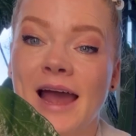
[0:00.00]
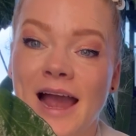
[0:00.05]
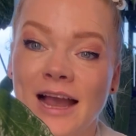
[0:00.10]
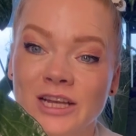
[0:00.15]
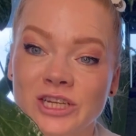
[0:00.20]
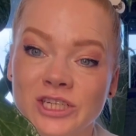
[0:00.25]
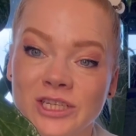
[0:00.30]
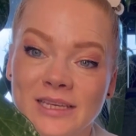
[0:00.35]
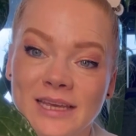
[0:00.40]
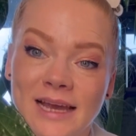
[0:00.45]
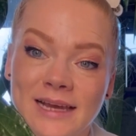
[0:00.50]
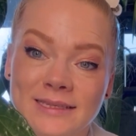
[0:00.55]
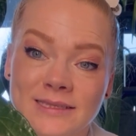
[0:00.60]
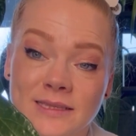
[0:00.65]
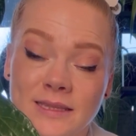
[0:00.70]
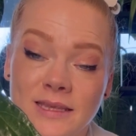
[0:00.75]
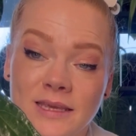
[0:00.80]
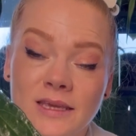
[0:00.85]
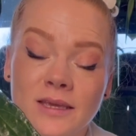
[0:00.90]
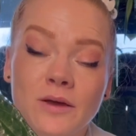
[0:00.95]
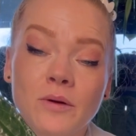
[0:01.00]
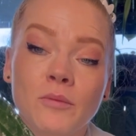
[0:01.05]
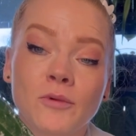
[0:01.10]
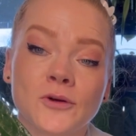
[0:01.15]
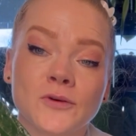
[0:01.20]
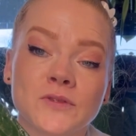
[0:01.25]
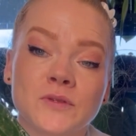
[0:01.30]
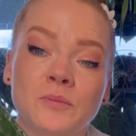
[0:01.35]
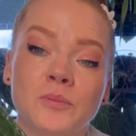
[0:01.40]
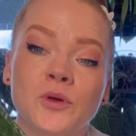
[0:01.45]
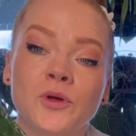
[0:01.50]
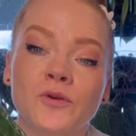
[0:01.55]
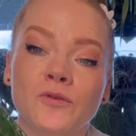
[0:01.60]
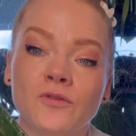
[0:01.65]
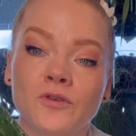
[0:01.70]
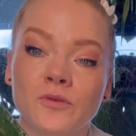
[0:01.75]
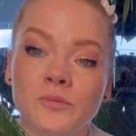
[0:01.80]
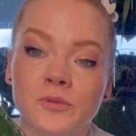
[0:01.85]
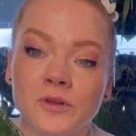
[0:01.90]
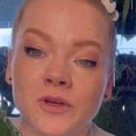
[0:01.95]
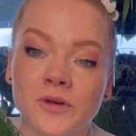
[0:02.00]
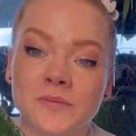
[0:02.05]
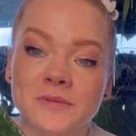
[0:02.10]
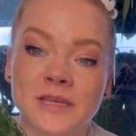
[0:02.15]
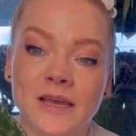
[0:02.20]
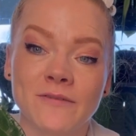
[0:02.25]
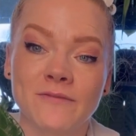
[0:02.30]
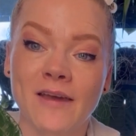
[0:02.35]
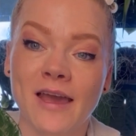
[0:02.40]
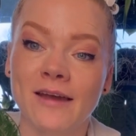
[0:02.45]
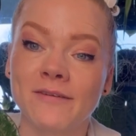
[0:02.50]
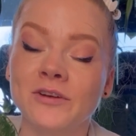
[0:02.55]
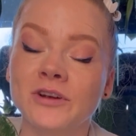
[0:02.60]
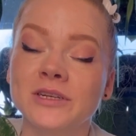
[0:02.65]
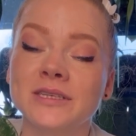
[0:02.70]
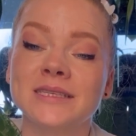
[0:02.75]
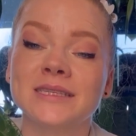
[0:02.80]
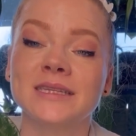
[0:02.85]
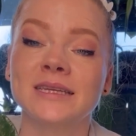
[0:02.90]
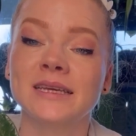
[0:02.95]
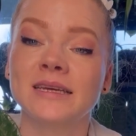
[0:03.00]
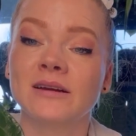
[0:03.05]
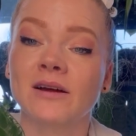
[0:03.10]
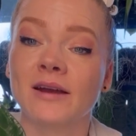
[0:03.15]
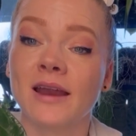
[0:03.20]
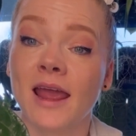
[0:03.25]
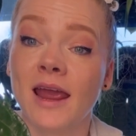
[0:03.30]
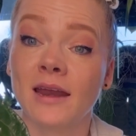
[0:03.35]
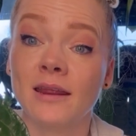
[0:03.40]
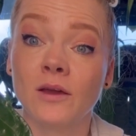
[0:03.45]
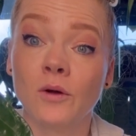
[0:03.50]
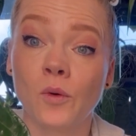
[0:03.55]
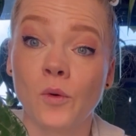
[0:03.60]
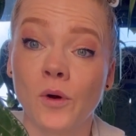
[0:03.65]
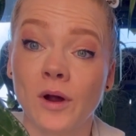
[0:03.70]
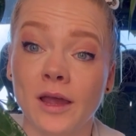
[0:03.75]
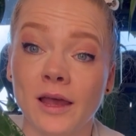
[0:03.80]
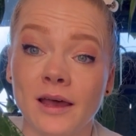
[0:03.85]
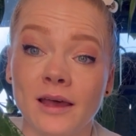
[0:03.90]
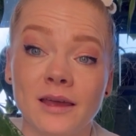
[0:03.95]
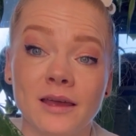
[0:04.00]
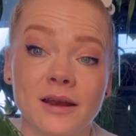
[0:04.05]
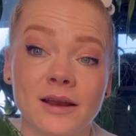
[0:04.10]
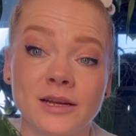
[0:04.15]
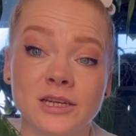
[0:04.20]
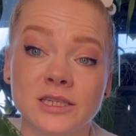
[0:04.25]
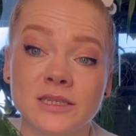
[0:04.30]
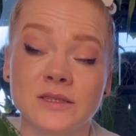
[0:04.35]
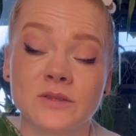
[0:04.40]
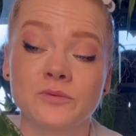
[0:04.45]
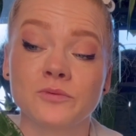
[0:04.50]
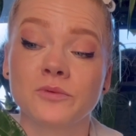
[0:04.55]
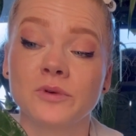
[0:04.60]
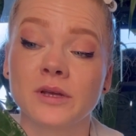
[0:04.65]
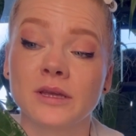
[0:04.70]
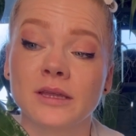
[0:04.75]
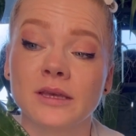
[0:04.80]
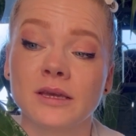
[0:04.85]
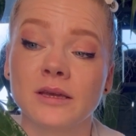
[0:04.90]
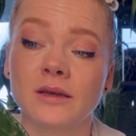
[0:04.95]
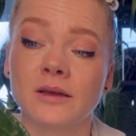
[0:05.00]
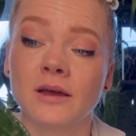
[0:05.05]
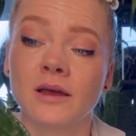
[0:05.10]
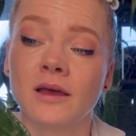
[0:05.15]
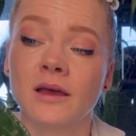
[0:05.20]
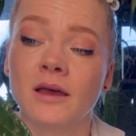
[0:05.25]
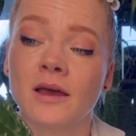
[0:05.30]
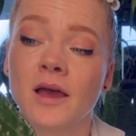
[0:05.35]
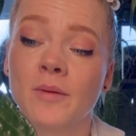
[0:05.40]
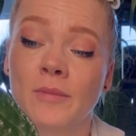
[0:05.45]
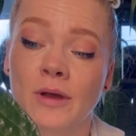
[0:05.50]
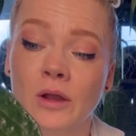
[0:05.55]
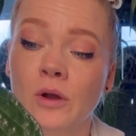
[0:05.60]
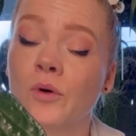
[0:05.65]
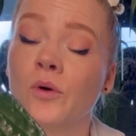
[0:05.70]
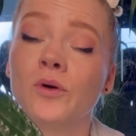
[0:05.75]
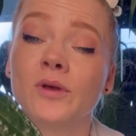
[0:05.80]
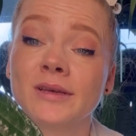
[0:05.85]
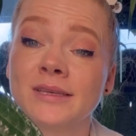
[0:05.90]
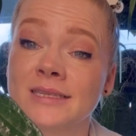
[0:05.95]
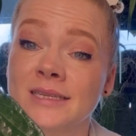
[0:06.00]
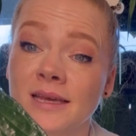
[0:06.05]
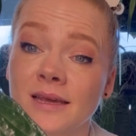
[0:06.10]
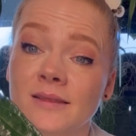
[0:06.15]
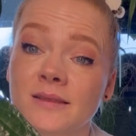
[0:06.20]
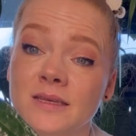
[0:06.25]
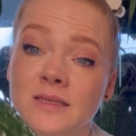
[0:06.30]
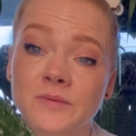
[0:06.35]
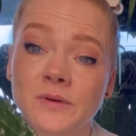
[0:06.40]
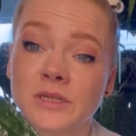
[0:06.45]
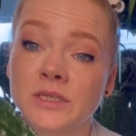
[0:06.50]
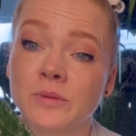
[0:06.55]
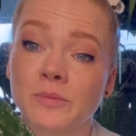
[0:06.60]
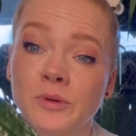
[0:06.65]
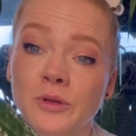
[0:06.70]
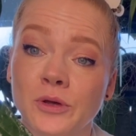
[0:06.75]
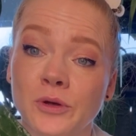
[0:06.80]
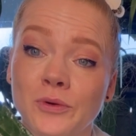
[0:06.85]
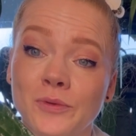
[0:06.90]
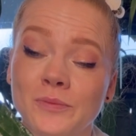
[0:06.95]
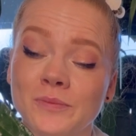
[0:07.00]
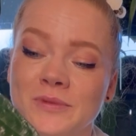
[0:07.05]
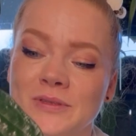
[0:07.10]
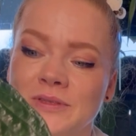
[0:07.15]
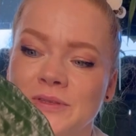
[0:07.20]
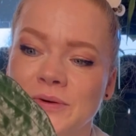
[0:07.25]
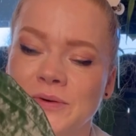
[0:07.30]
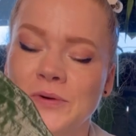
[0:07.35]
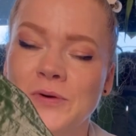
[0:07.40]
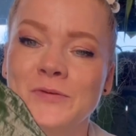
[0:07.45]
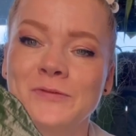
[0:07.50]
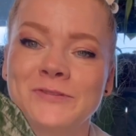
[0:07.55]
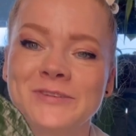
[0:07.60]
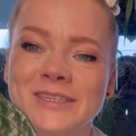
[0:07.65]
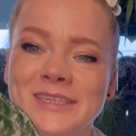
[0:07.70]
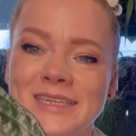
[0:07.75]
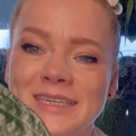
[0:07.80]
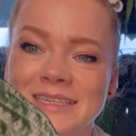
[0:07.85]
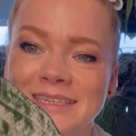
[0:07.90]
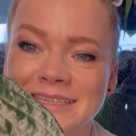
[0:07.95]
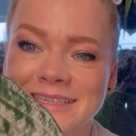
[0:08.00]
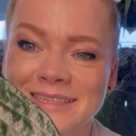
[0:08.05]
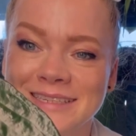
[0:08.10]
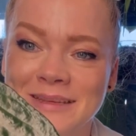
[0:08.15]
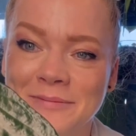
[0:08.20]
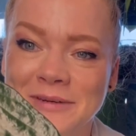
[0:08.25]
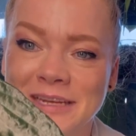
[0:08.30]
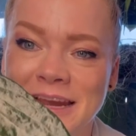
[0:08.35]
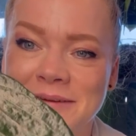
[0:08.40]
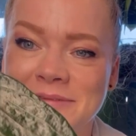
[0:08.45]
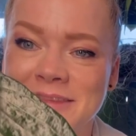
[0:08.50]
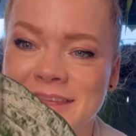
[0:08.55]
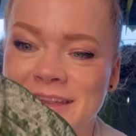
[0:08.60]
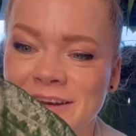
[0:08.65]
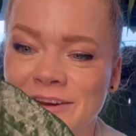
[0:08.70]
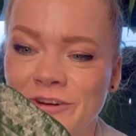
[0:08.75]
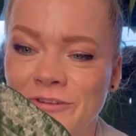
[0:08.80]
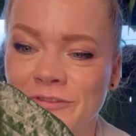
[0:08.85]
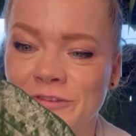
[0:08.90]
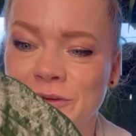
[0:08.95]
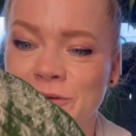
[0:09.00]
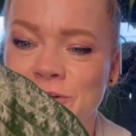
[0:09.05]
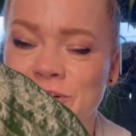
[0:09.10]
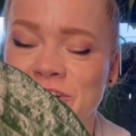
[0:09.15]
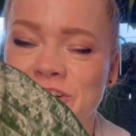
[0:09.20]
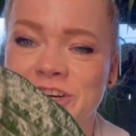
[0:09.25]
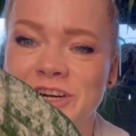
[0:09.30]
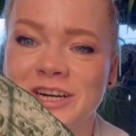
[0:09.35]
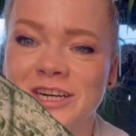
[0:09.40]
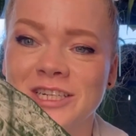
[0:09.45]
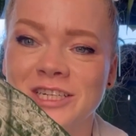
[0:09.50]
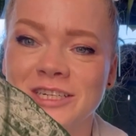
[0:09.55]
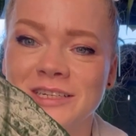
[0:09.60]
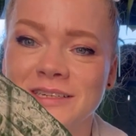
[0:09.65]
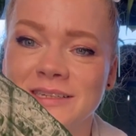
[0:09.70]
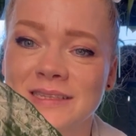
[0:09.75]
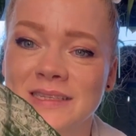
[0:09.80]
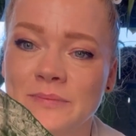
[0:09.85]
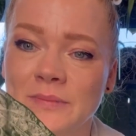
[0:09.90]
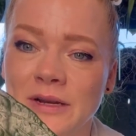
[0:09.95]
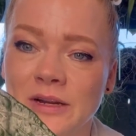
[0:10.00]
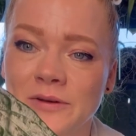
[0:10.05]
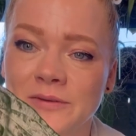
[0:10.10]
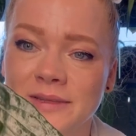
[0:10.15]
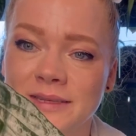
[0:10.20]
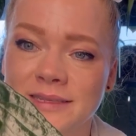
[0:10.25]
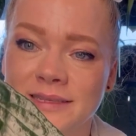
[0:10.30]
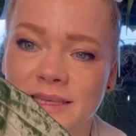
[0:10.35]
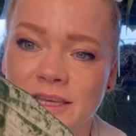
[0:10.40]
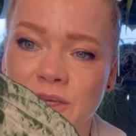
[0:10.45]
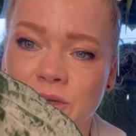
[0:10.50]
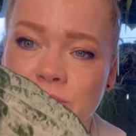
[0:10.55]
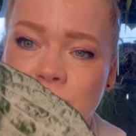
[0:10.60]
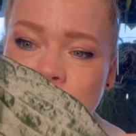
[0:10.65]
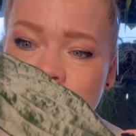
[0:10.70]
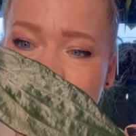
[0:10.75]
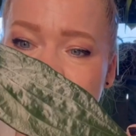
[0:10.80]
actually has the most beautiful blooms I've ever seen on any Hoya, and I just really, my goal is to get this one to bloom. So hopefully sometime in the near future. She just spit out this huge